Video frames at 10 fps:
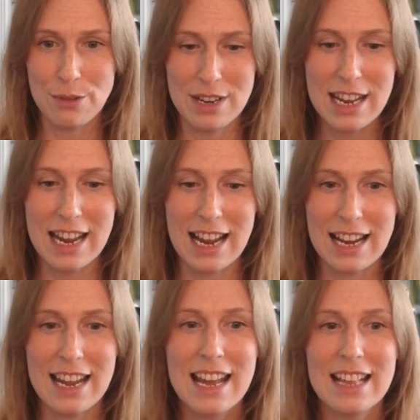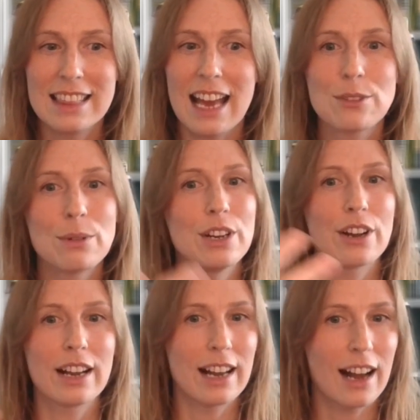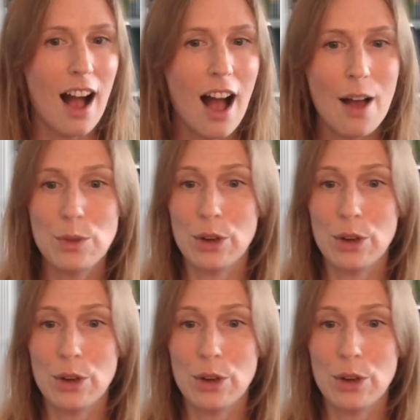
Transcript: you need, that's when you're going to come,